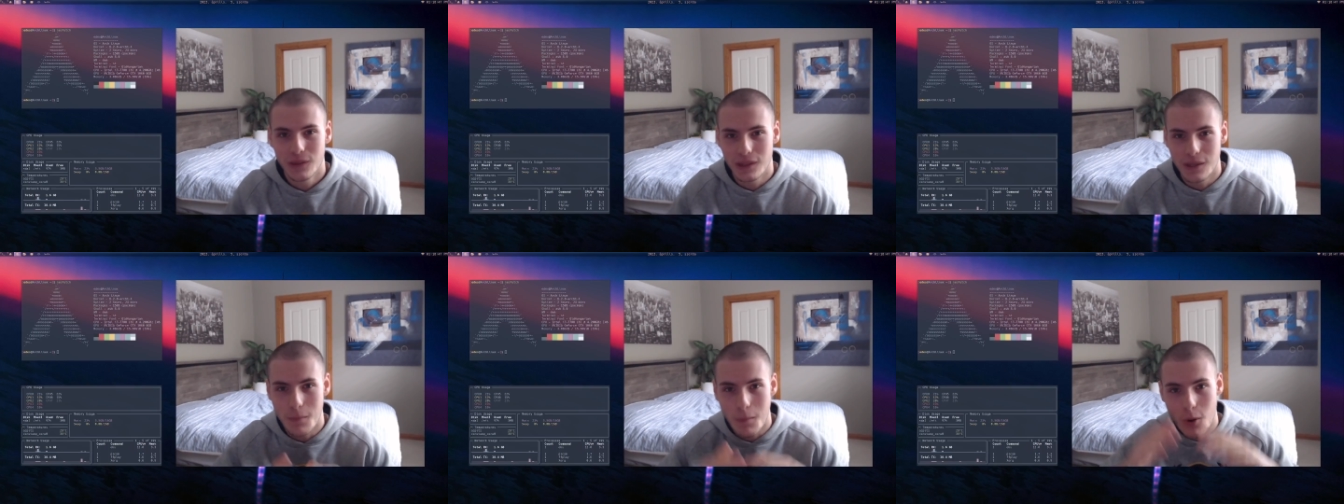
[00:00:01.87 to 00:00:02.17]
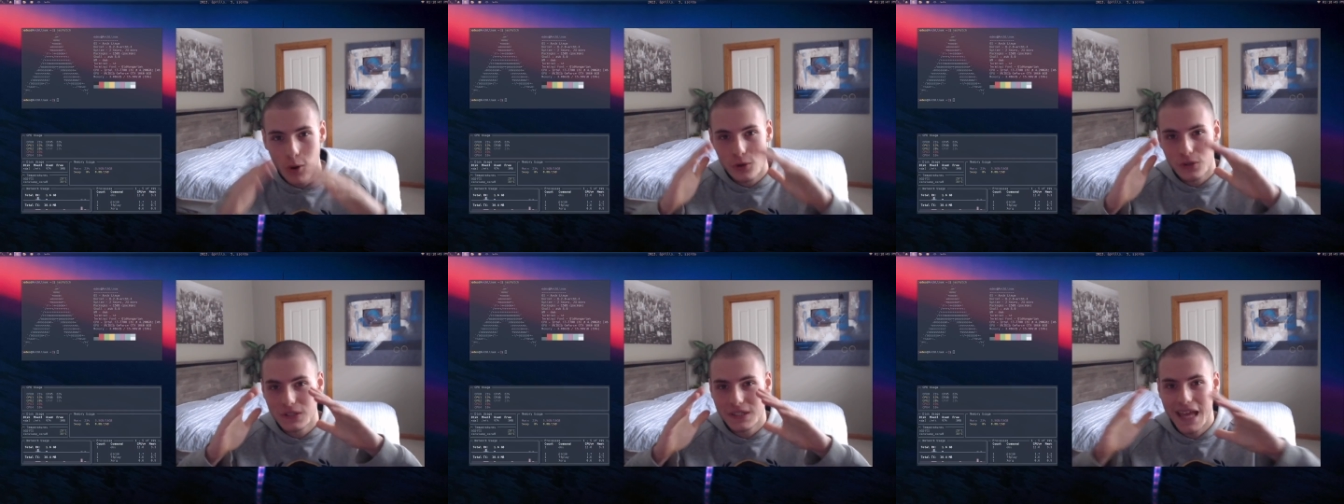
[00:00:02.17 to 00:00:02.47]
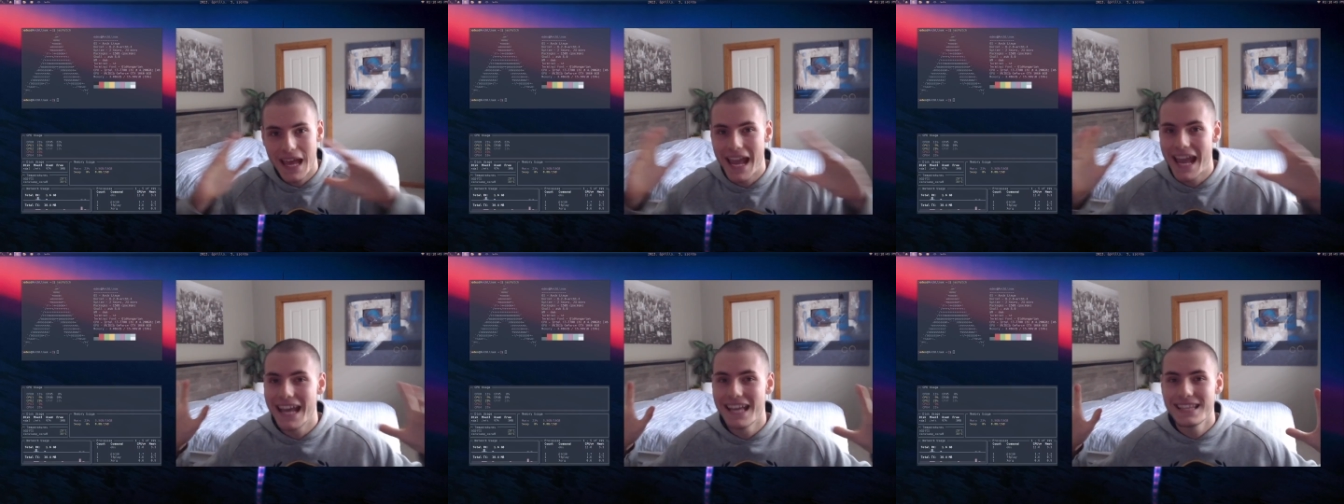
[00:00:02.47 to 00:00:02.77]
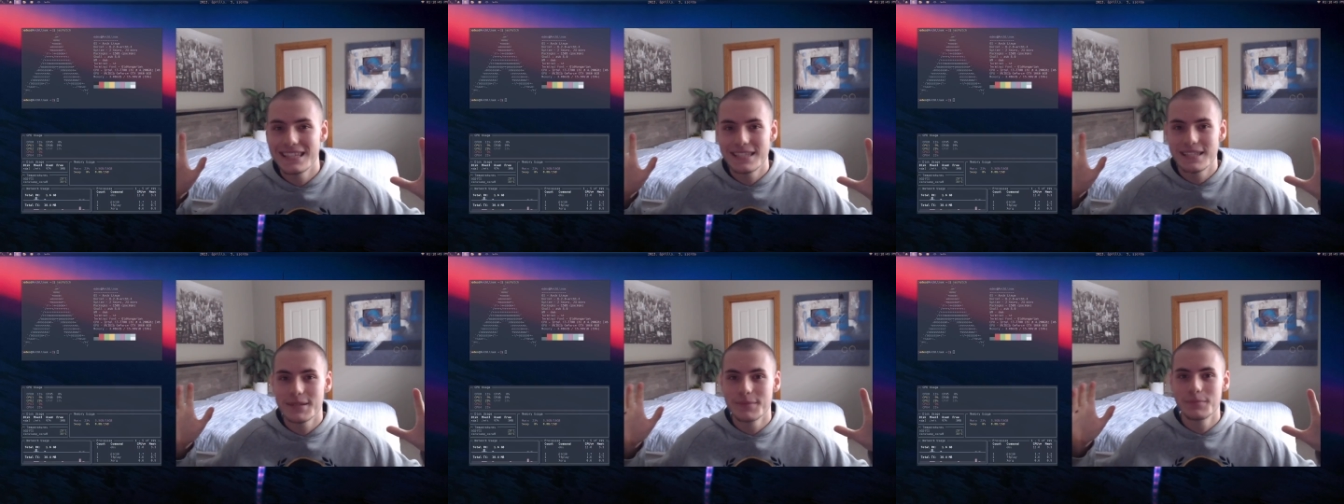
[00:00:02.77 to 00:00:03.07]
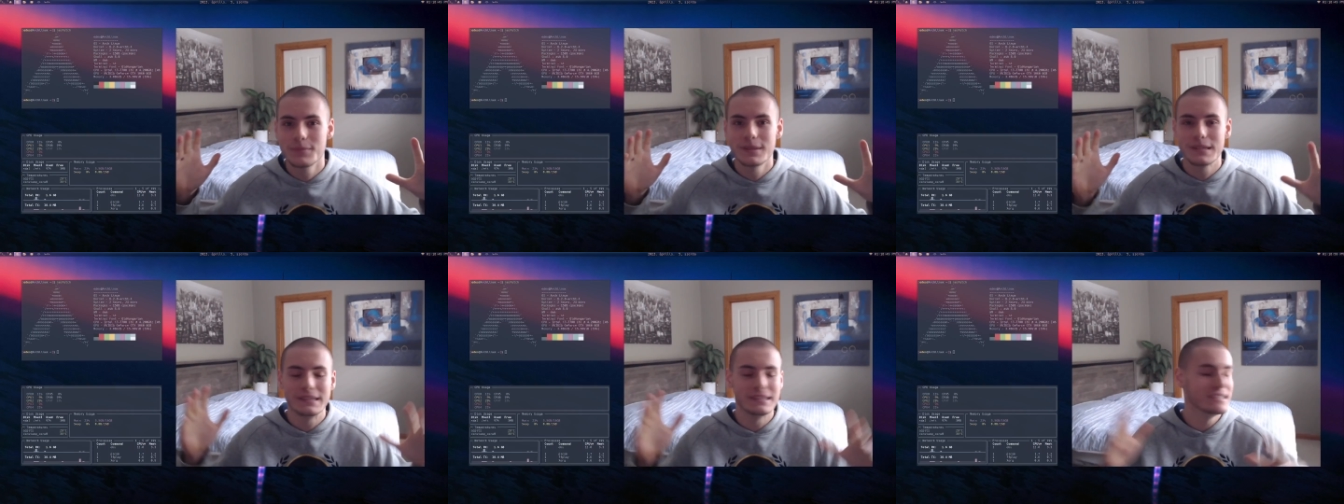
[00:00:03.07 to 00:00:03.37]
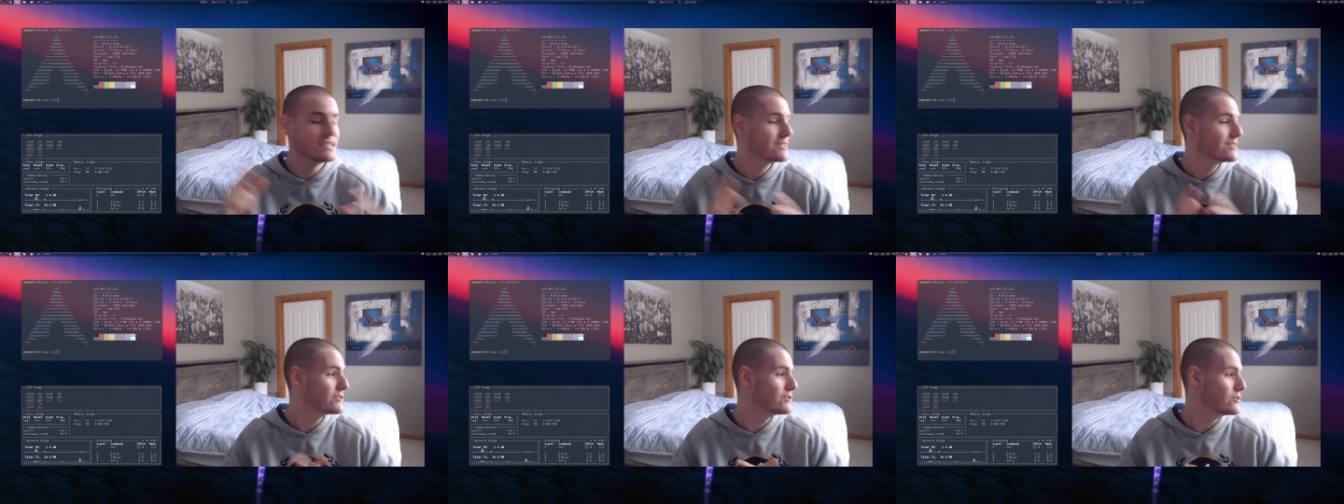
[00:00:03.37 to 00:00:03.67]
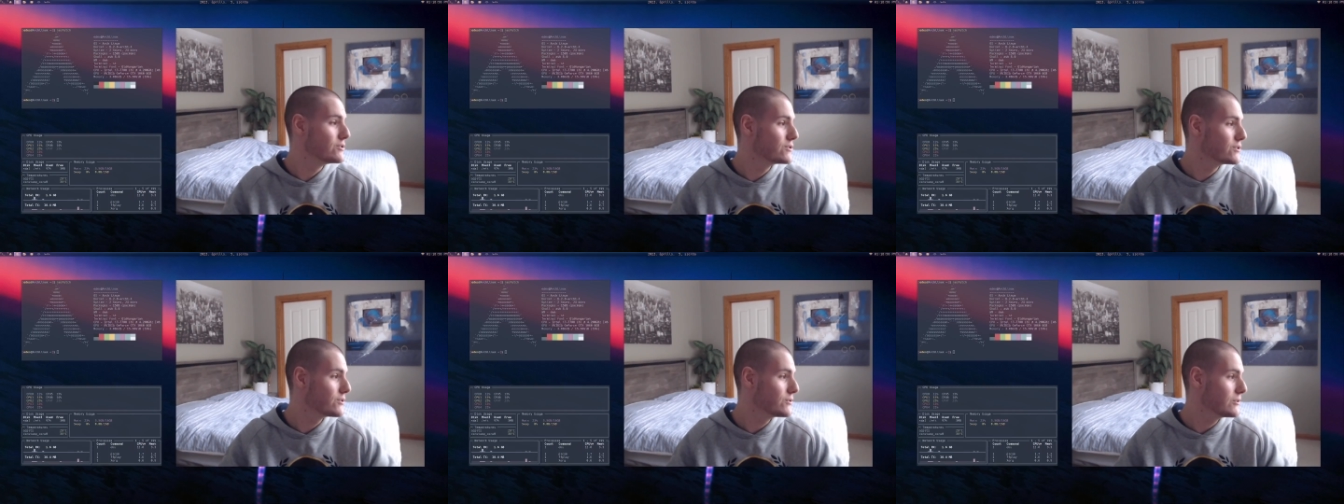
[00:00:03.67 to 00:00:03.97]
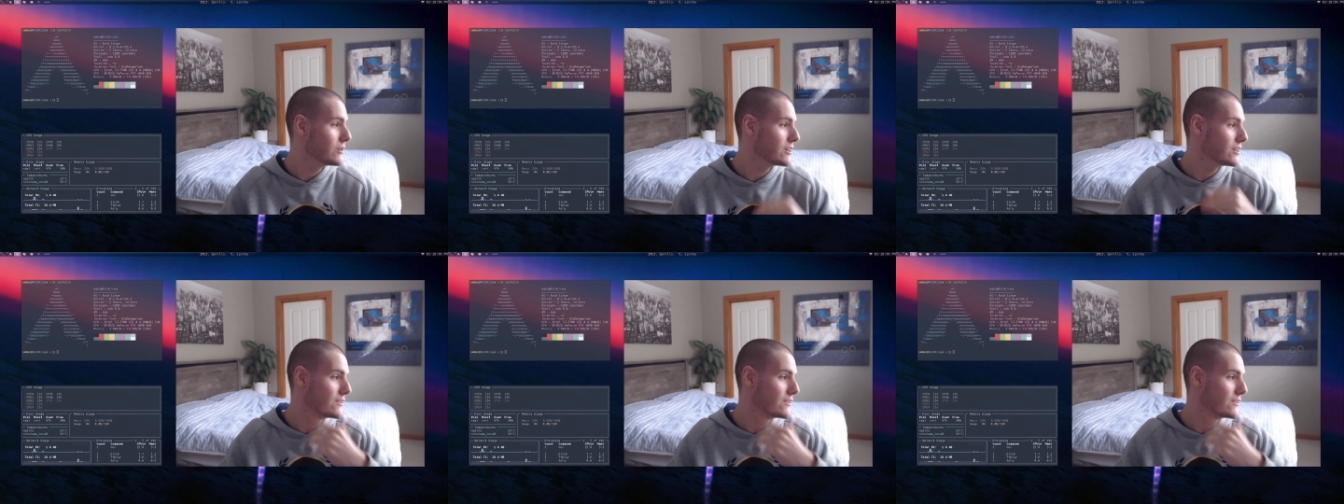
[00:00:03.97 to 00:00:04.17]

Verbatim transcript: The most handsome Linux user right